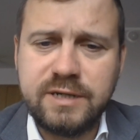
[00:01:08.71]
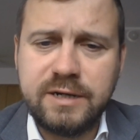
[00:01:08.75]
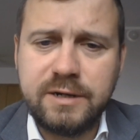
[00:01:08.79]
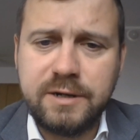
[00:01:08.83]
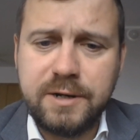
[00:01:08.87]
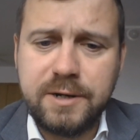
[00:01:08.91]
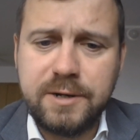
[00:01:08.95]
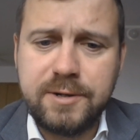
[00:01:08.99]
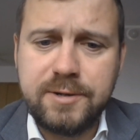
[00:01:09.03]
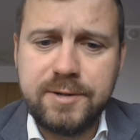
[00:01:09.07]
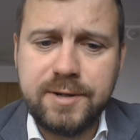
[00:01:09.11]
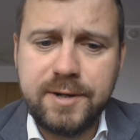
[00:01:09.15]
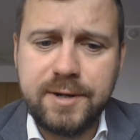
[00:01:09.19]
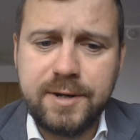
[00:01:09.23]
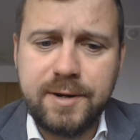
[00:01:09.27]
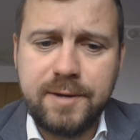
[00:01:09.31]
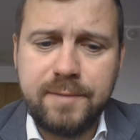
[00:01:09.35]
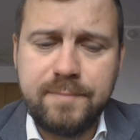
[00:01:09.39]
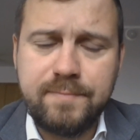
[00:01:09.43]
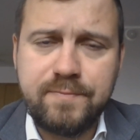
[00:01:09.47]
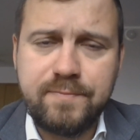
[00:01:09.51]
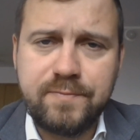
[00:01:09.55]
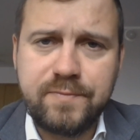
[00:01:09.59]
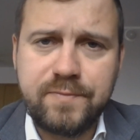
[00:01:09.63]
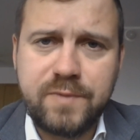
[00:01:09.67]
And
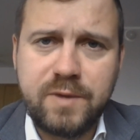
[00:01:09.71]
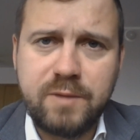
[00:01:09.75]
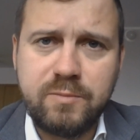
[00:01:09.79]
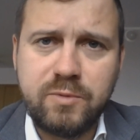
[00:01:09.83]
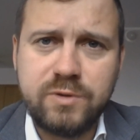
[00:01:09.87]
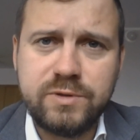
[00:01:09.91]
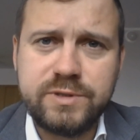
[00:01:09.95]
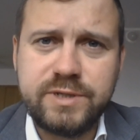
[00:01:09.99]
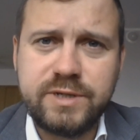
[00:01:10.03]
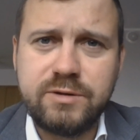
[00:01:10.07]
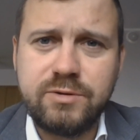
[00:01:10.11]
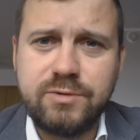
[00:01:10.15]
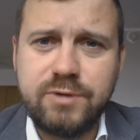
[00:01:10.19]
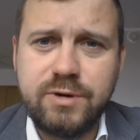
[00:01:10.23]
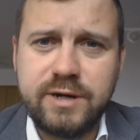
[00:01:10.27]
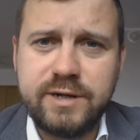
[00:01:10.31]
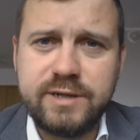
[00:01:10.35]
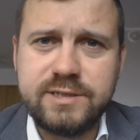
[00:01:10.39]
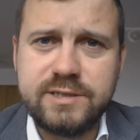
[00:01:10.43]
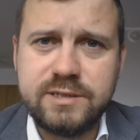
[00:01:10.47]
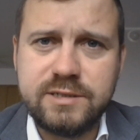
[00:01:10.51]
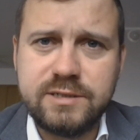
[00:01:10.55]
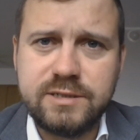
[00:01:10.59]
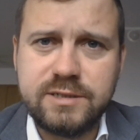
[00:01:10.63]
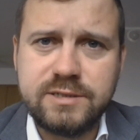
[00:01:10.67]
the Baltic
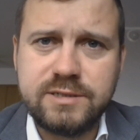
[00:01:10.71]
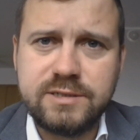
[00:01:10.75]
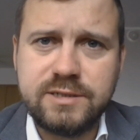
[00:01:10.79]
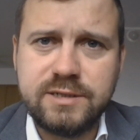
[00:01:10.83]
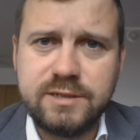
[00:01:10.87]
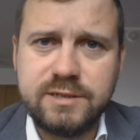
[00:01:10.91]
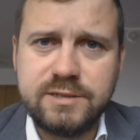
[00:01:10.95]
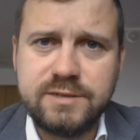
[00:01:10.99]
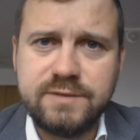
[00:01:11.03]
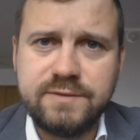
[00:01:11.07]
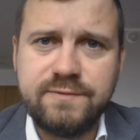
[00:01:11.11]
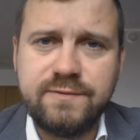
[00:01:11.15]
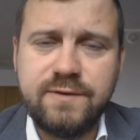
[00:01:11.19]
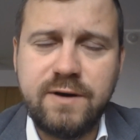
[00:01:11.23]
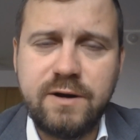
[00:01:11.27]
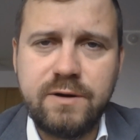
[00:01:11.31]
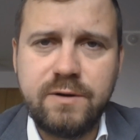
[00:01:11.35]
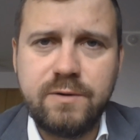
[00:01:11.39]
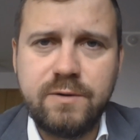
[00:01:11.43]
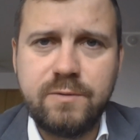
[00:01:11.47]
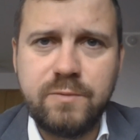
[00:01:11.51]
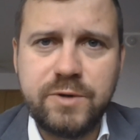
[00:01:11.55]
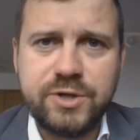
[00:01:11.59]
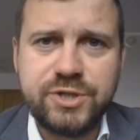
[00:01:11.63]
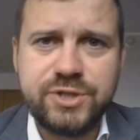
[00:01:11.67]
Horizon is a
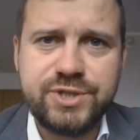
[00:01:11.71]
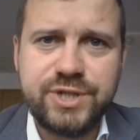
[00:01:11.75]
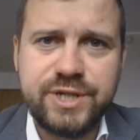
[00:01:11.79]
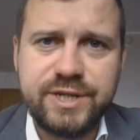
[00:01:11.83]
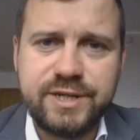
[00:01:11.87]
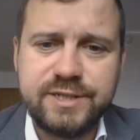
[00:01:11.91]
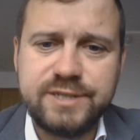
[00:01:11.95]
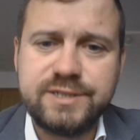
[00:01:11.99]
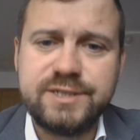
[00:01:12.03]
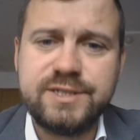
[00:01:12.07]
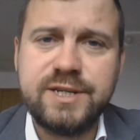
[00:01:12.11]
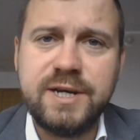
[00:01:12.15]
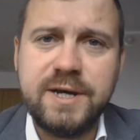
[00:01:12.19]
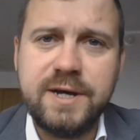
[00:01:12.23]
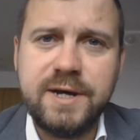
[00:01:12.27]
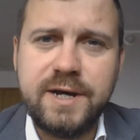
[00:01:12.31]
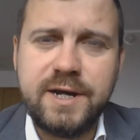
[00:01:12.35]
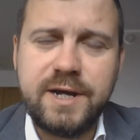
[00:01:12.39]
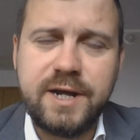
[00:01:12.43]
fund which has